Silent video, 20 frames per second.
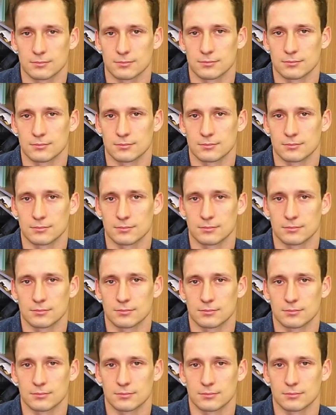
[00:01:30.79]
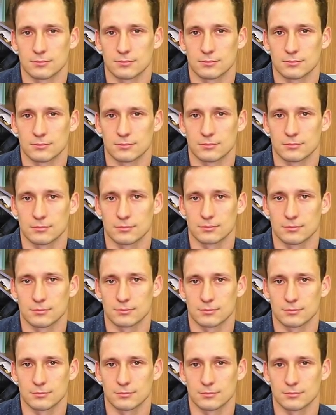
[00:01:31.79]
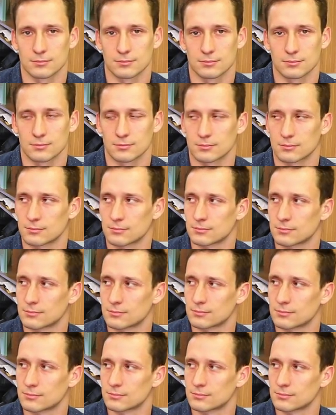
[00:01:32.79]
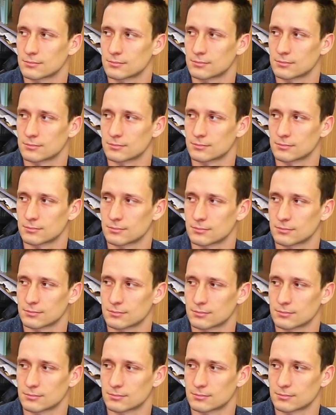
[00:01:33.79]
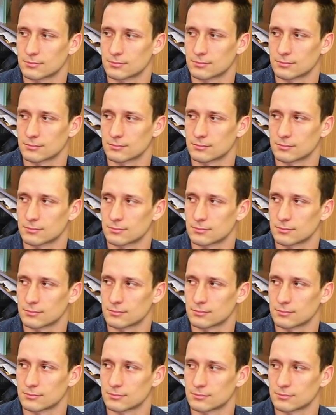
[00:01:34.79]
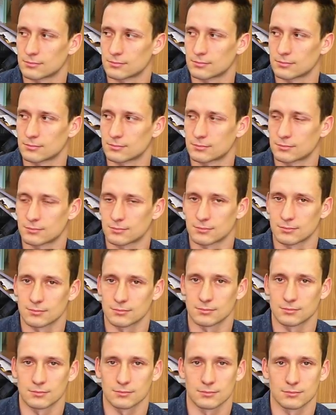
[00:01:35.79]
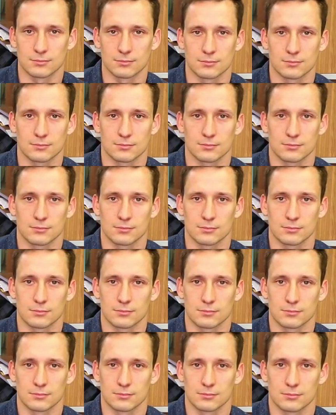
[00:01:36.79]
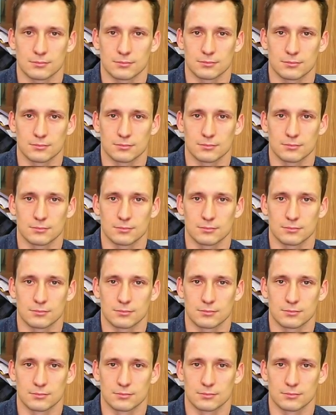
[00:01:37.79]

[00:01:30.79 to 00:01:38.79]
The person shown says nothing.